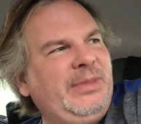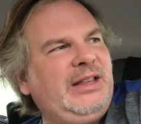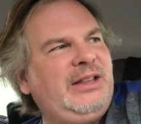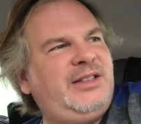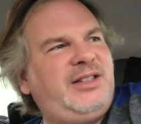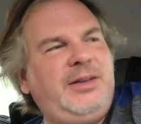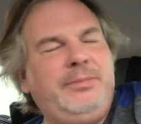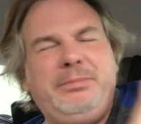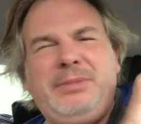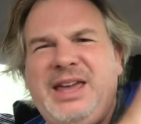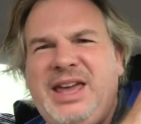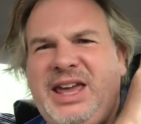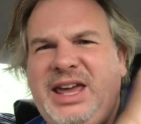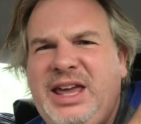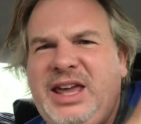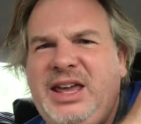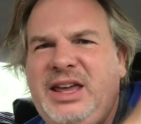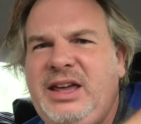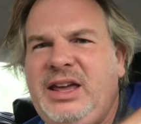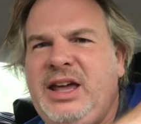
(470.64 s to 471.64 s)
To
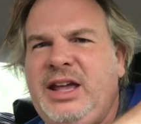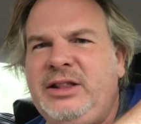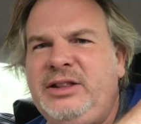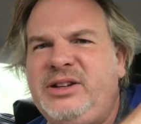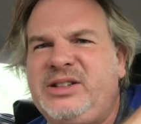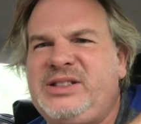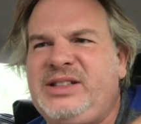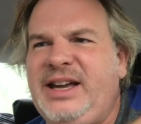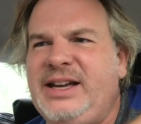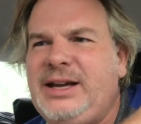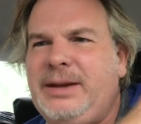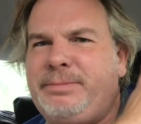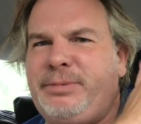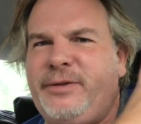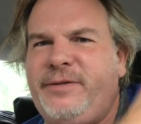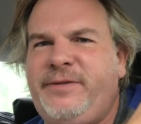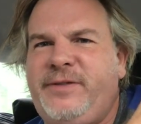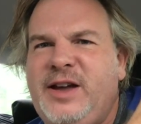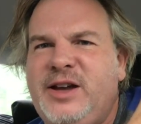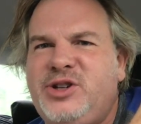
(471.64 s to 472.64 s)
me, it looked like a
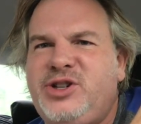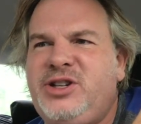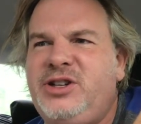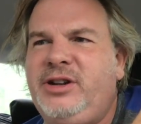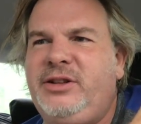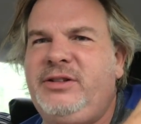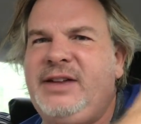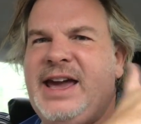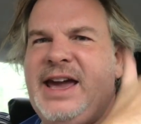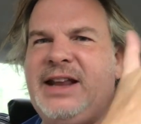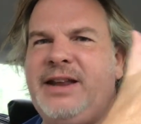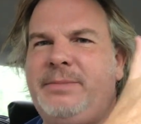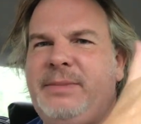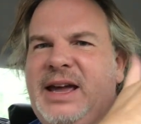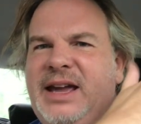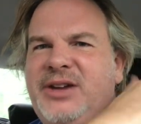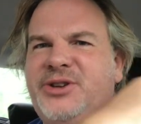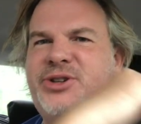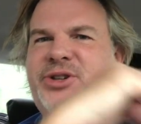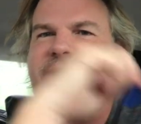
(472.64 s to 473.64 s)
professional
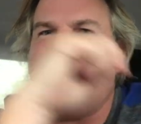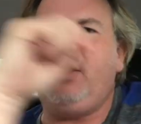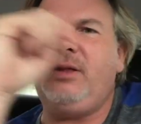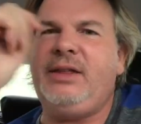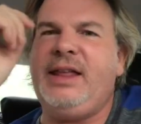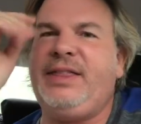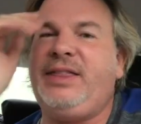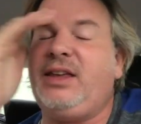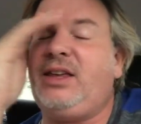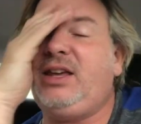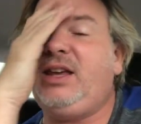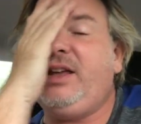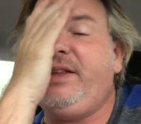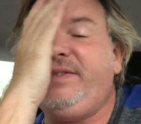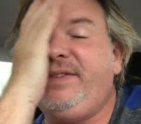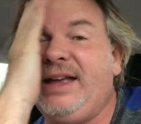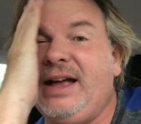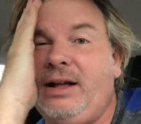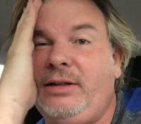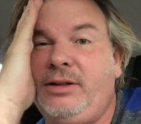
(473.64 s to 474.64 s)
animation that the
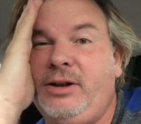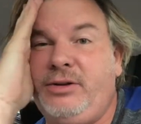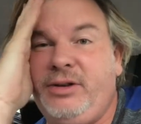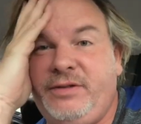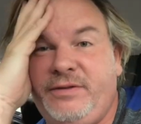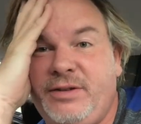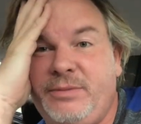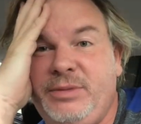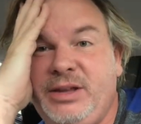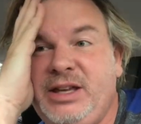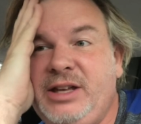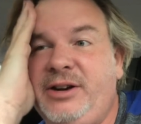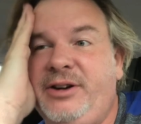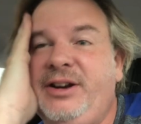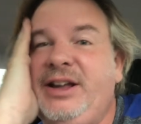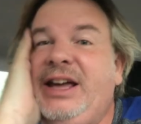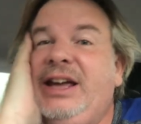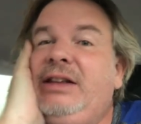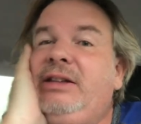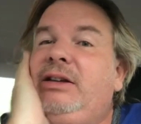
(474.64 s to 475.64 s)
kid downloaded from the
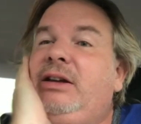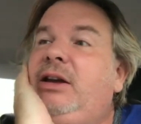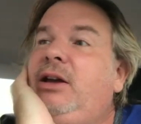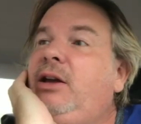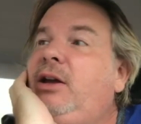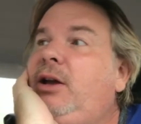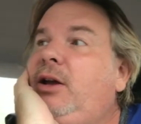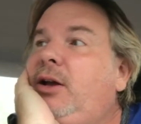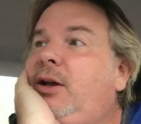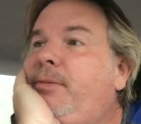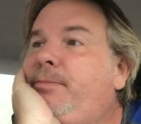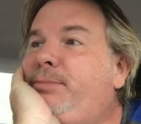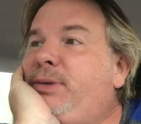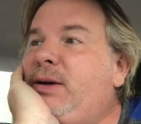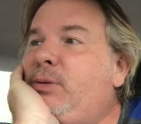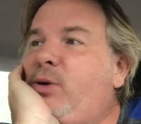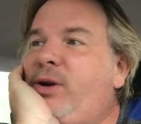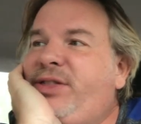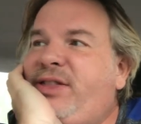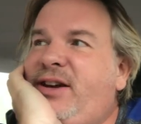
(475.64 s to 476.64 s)
internet.
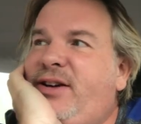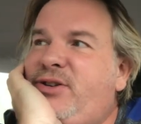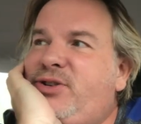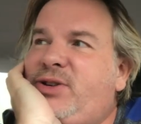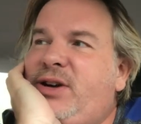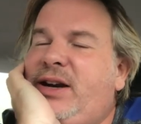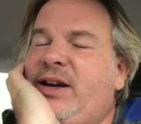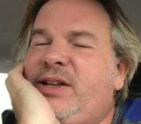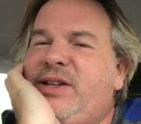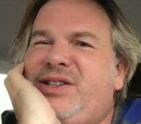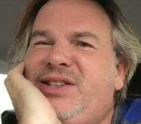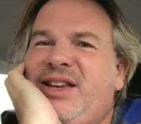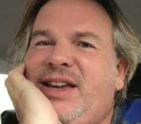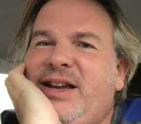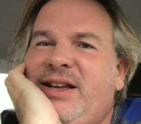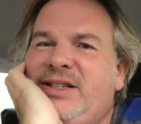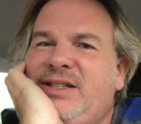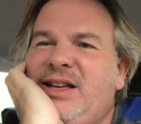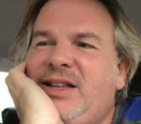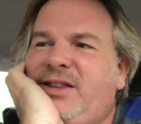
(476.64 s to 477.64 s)
But what they're trying to say
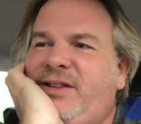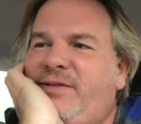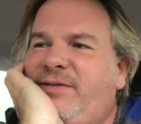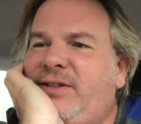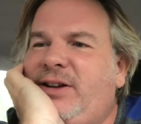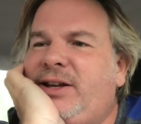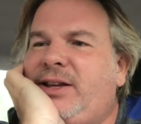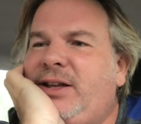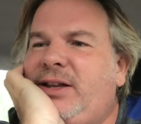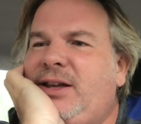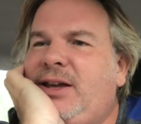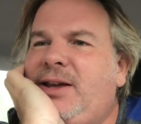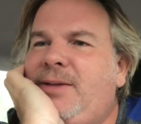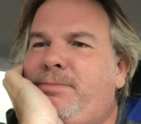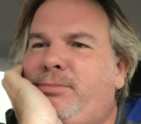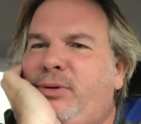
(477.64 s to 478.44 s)
is that the fucking kid